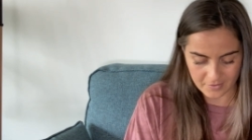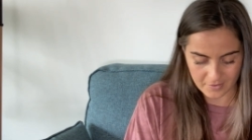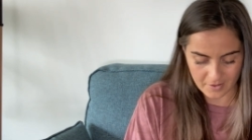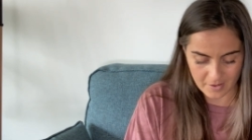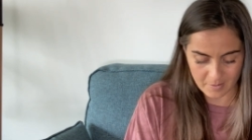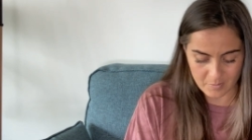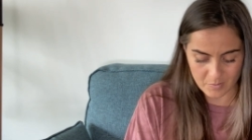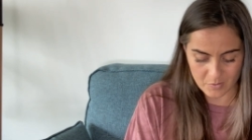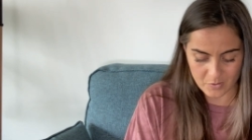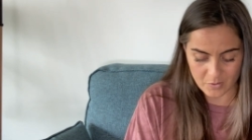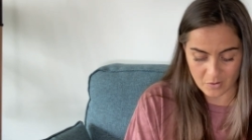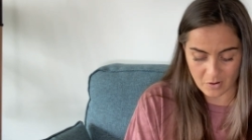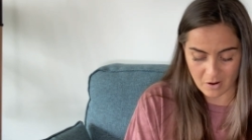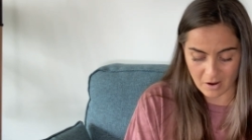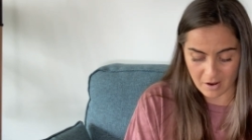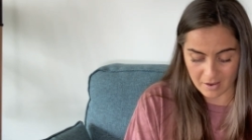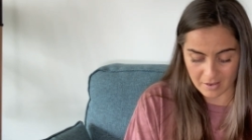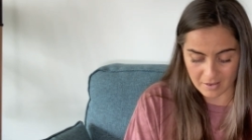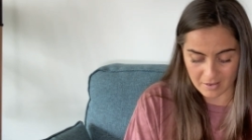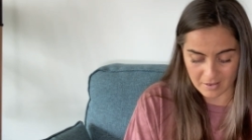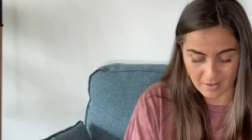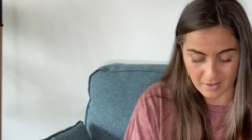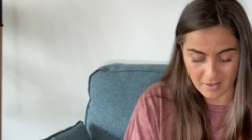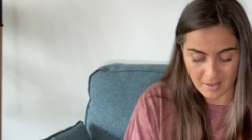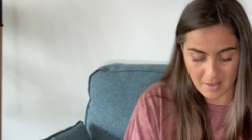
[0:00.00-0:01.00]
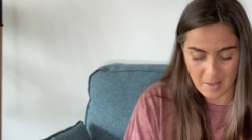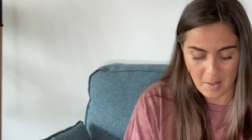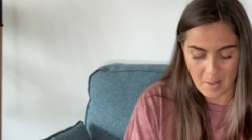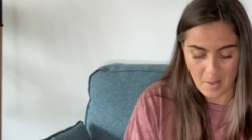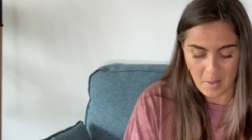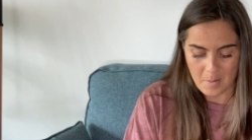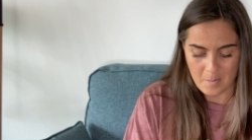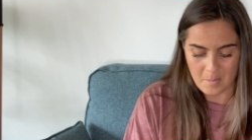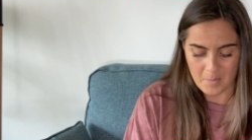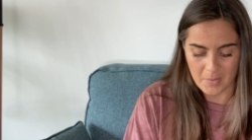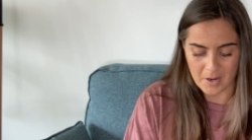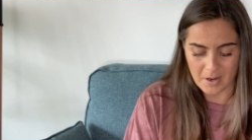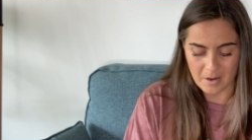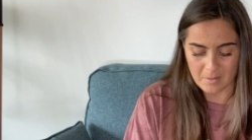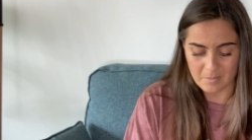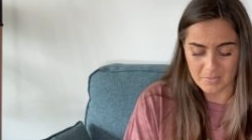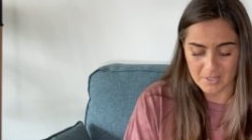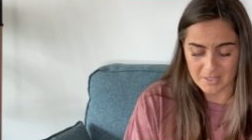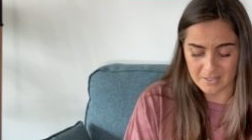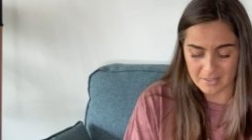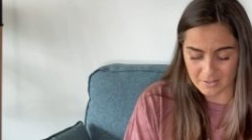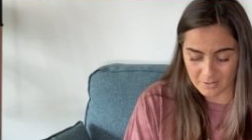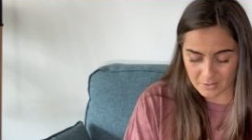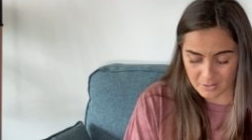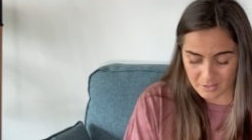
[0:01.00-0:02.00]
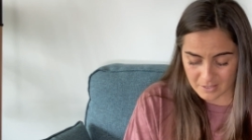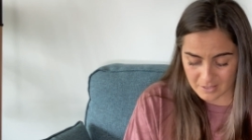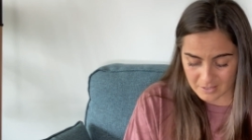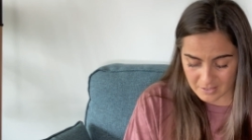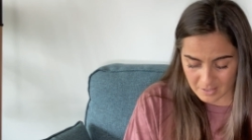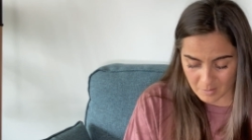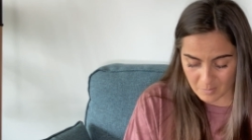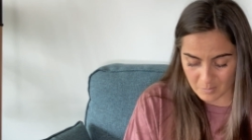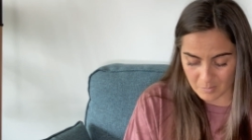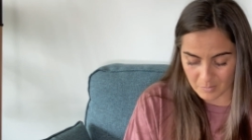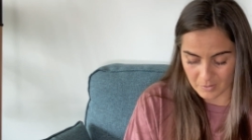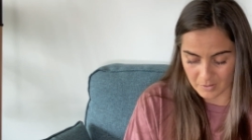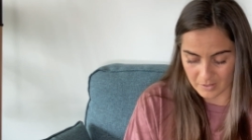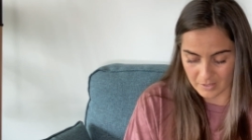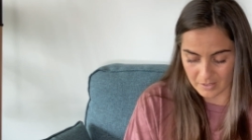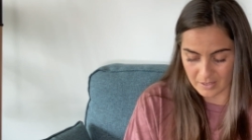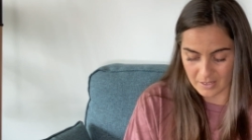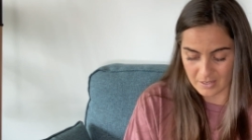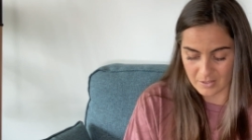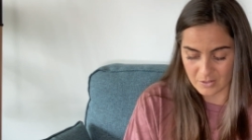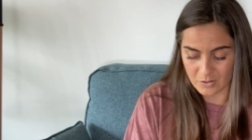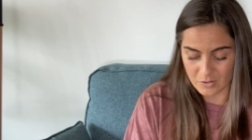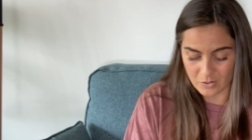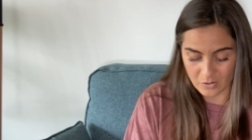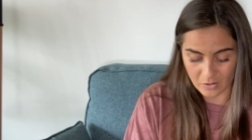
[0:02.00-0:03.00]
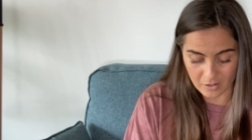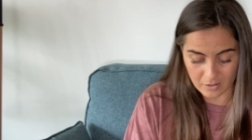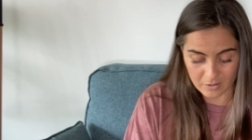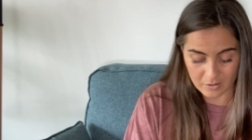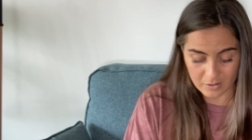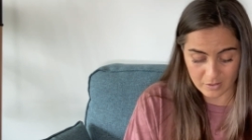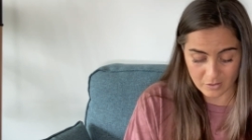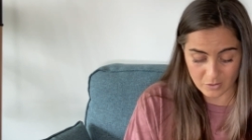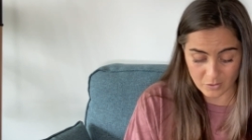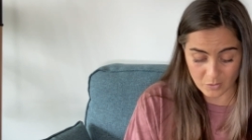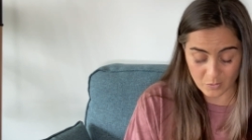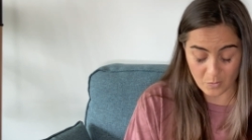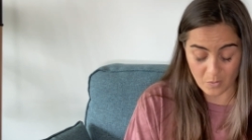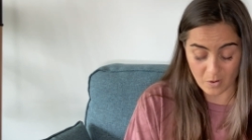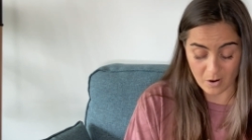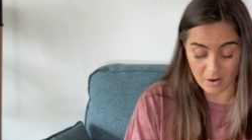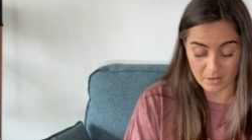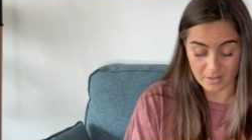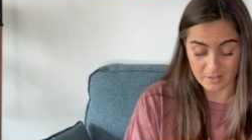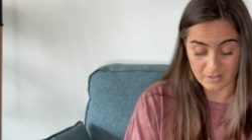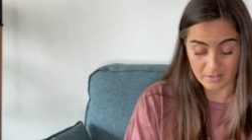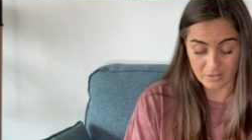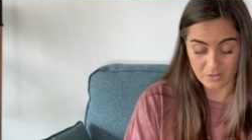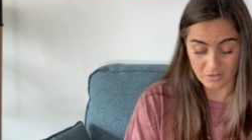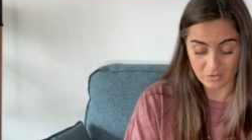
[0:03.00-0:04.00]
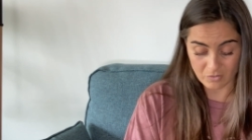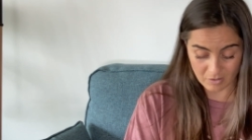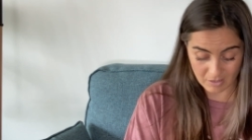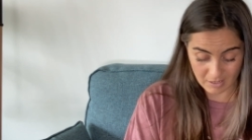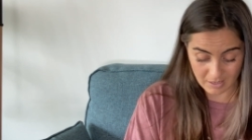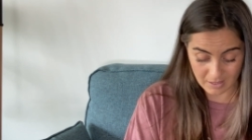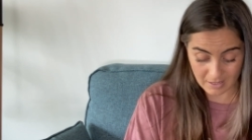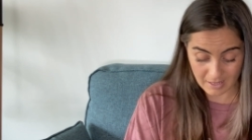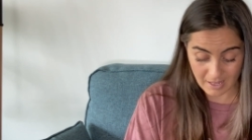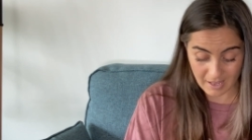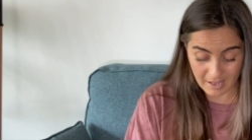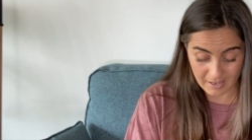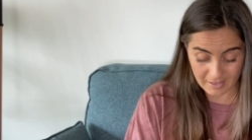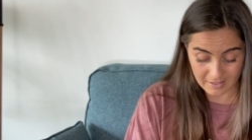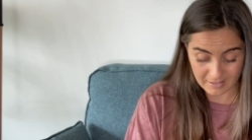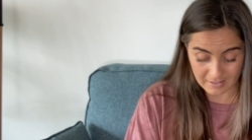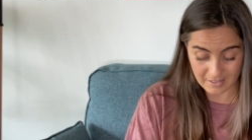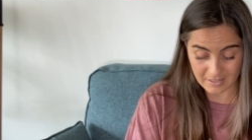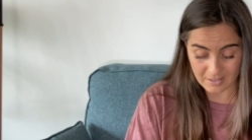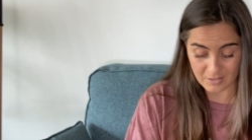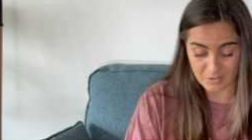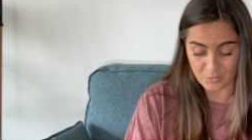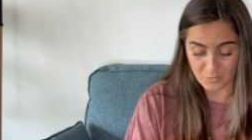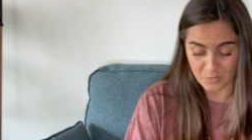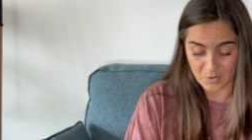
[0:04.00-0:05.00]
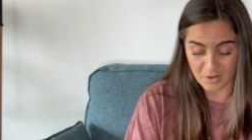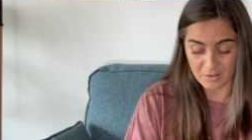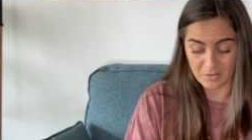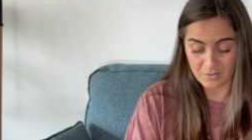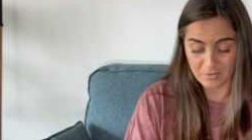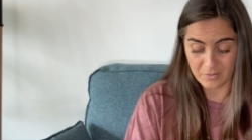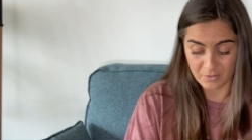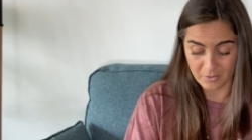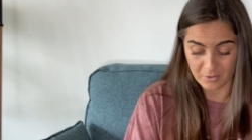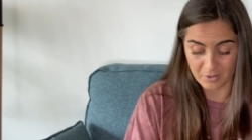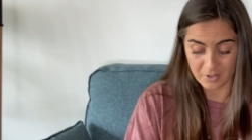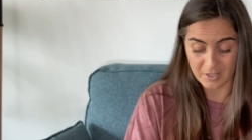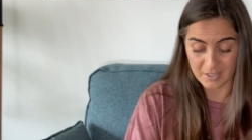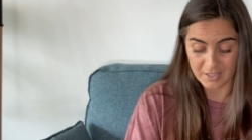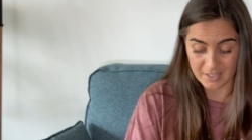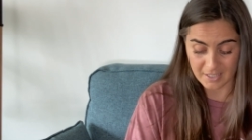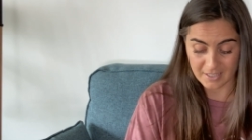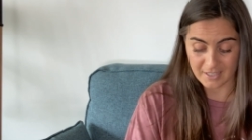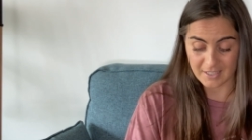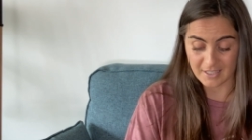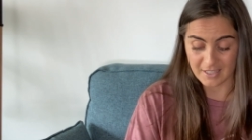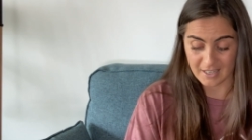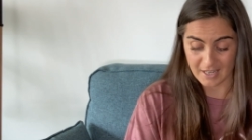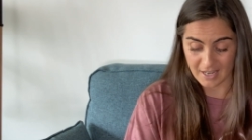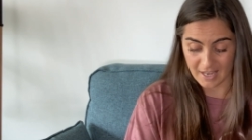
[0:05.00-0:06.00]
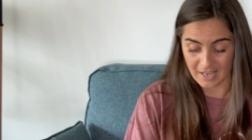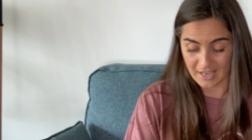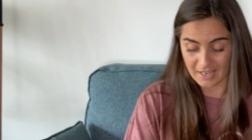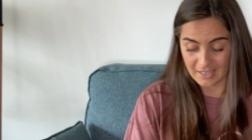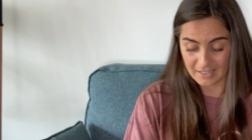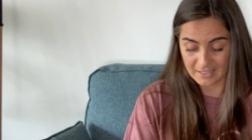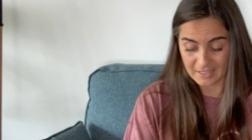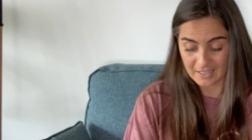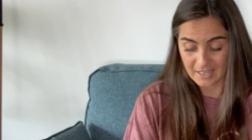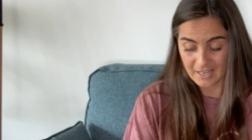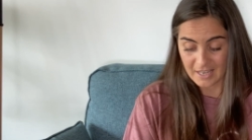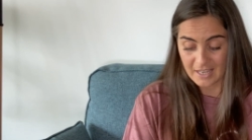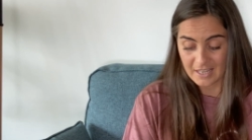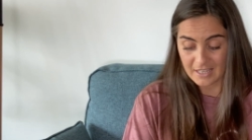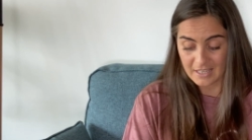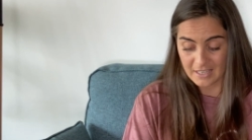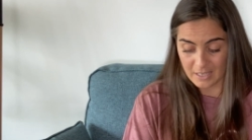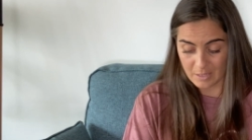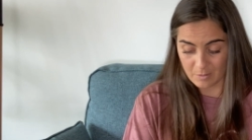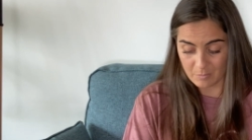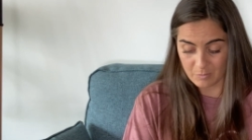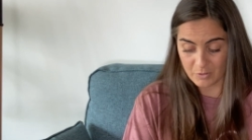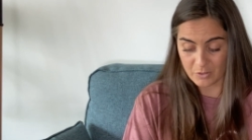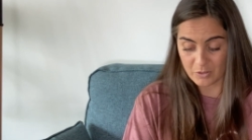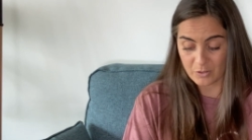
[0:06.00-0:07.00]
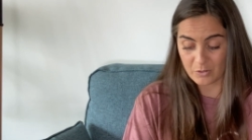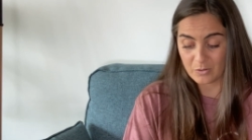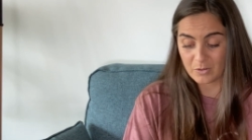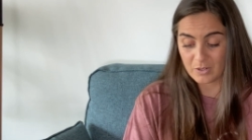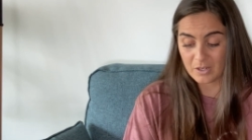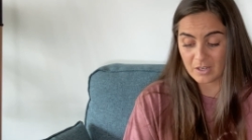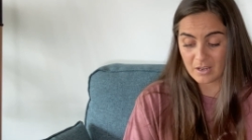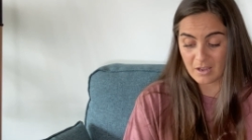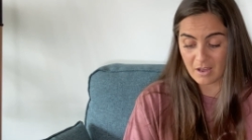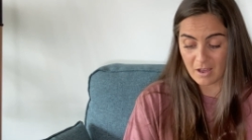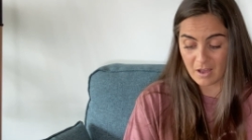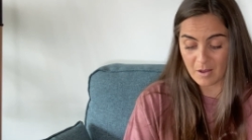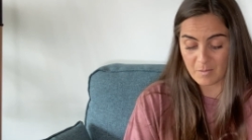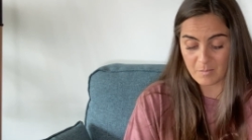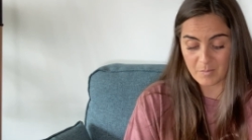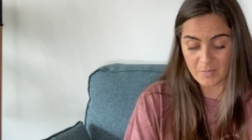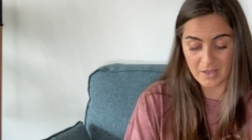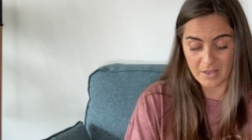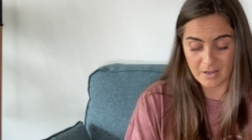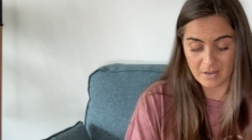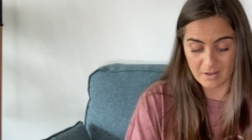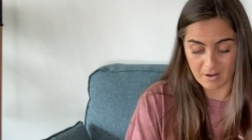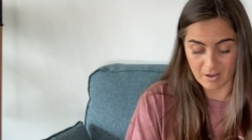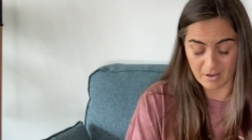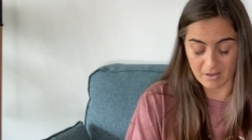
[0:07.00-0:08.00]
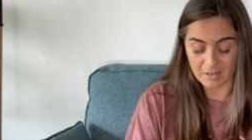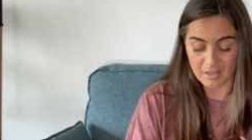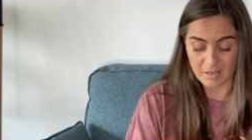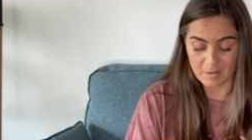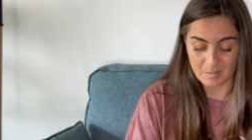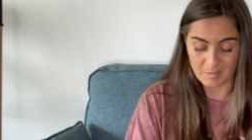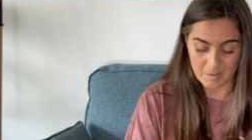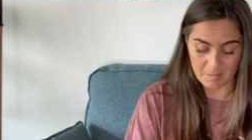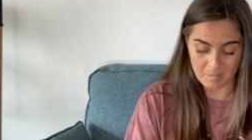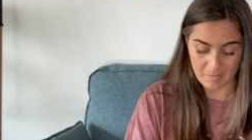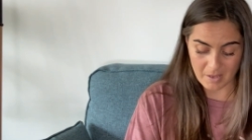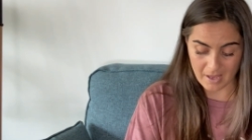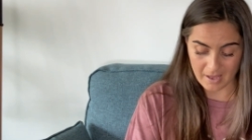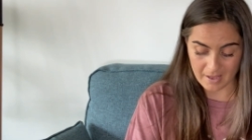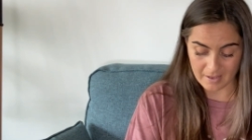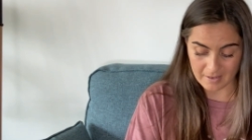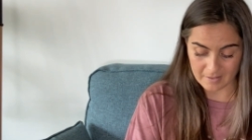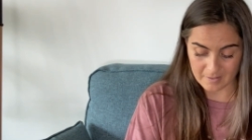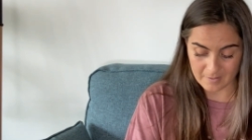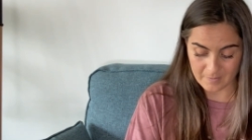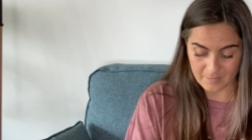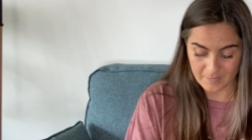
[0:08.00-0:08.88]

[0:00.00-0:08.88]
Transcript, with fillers: I'm trying, but I'm still stumbling and struggling to walk in a straight line as one, four, six, and eight keep shooting up and knocking me back.